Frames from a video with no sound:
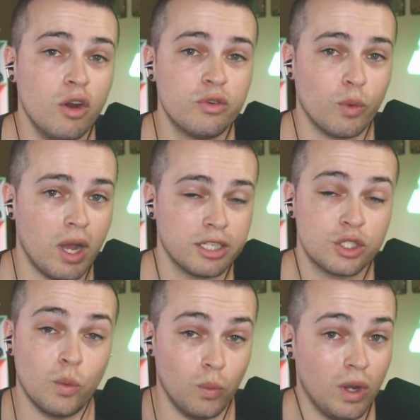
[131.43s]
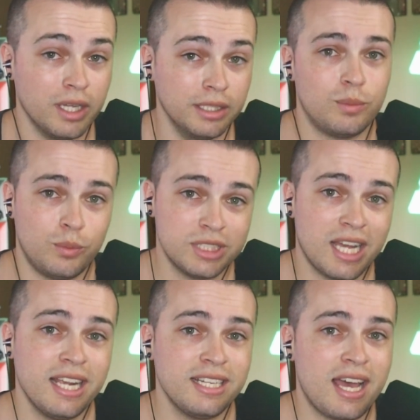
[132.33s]
Overwatch 1 was
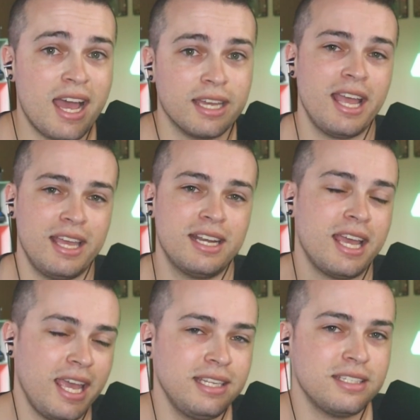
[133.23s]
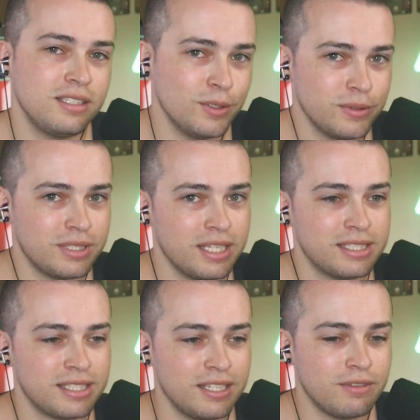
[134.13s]
kind of dying. And I hate to use
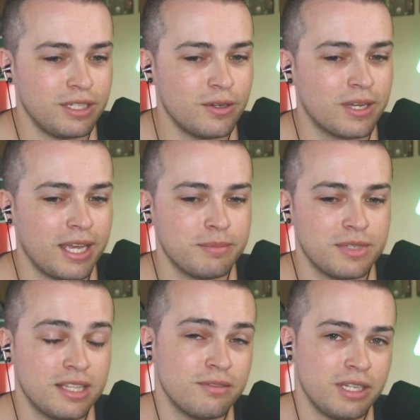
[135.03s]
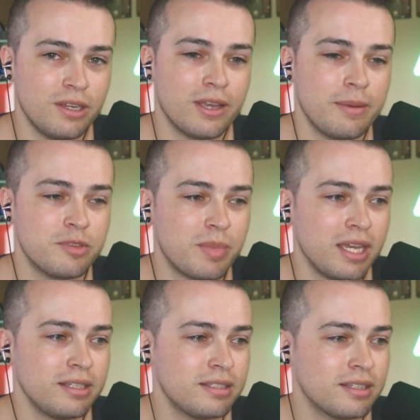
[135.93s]
this in video game in the video game
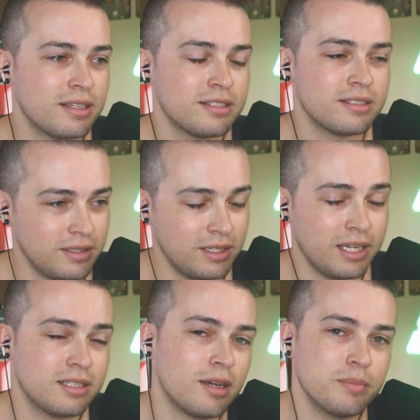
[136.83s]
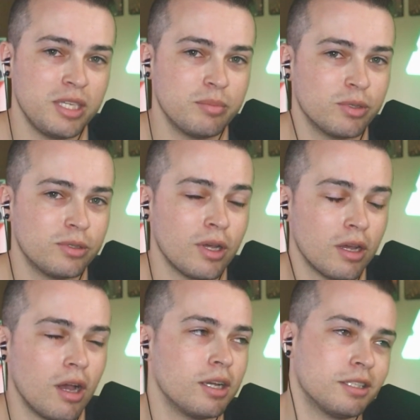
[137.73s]
space cuz you get dumb people,
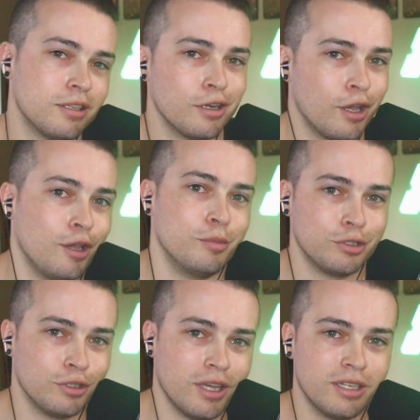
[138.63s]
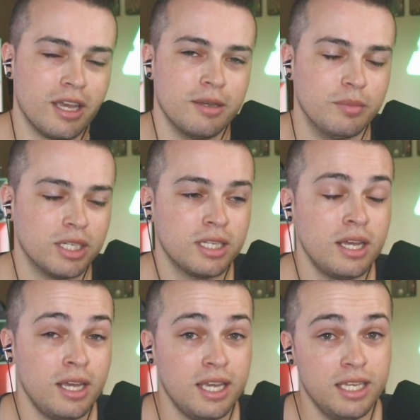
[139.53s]
"Oh, it's a dead game, it's a dead game." But
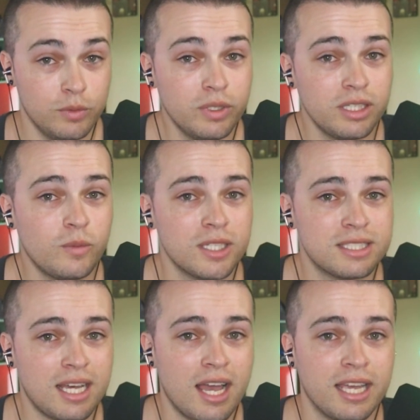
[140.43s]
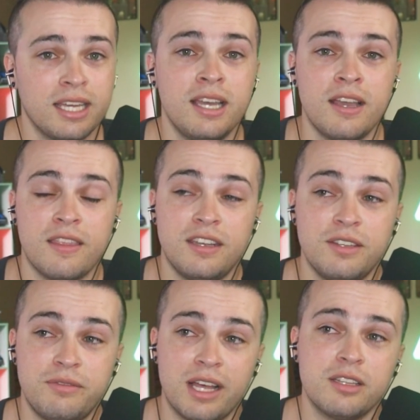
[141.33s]
it really was dying. The
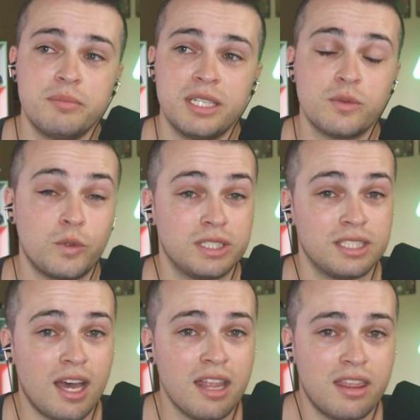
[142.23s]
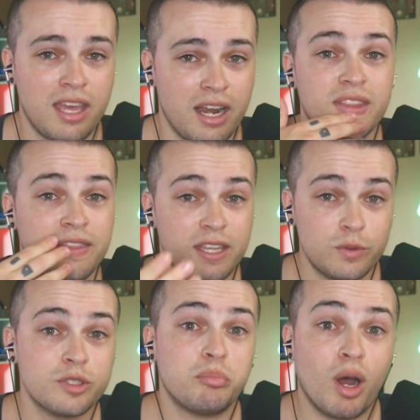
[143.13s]
development was not there. This
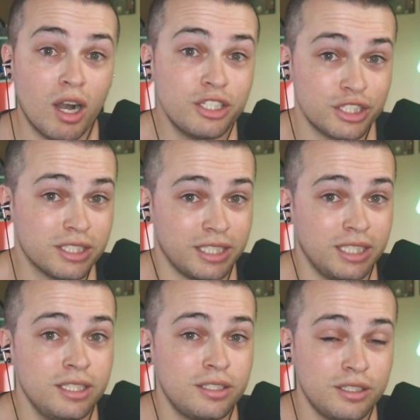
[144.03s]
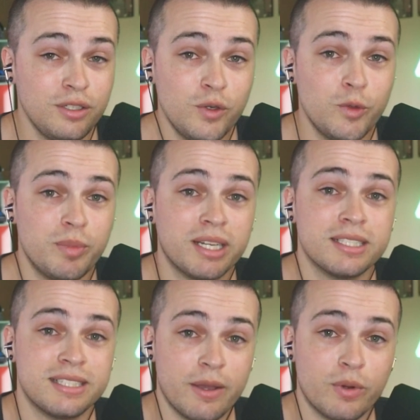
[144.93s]
was partially to do
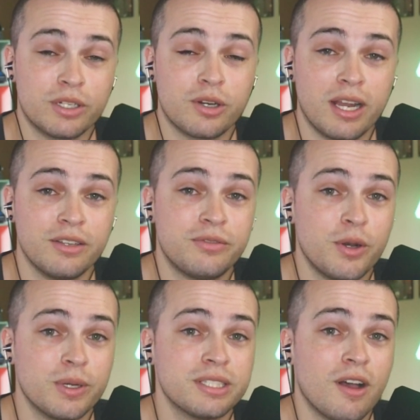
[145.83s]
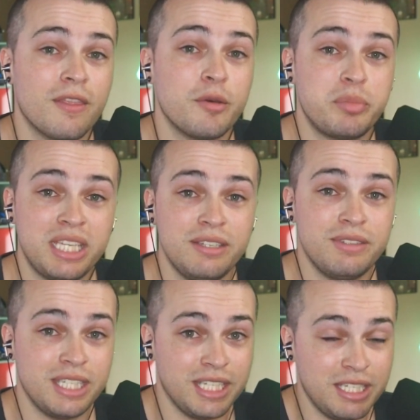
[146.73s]
because they were trying to focus on the
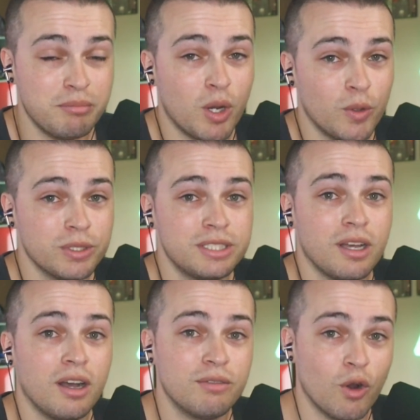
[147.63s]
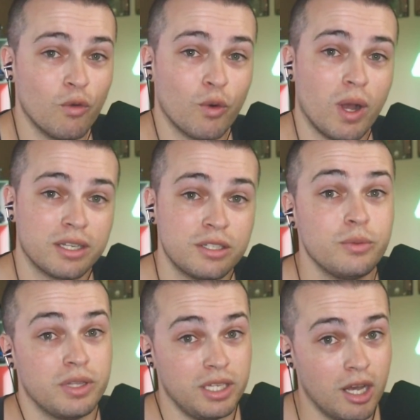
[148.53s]
PvE modes of Overwatch
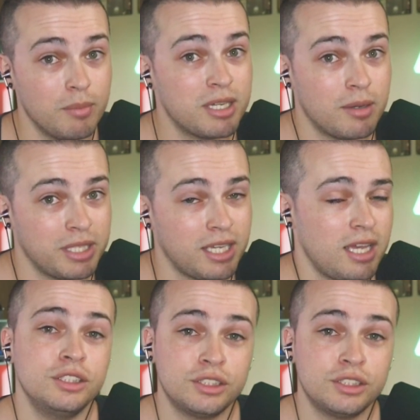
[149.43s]
2, the upcoming game.